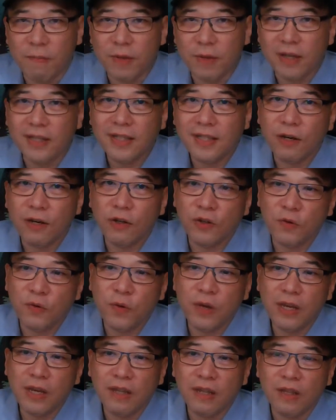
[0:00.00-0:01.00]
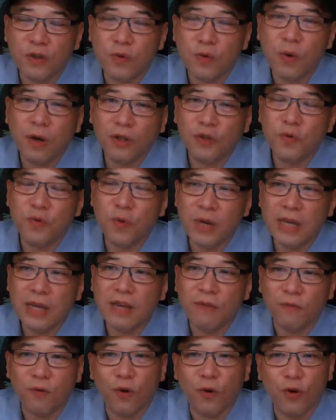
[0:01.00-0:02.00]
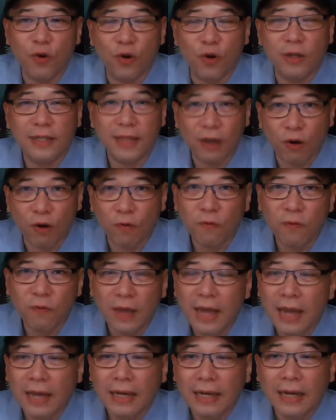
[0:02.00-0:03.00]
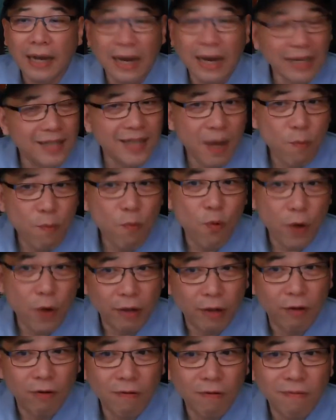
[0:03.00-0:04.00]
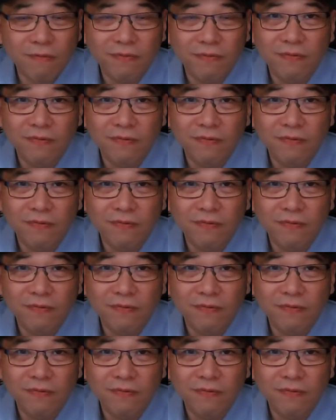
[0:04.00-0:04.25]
Because they're doing it, you are doing it for yourself. Some will,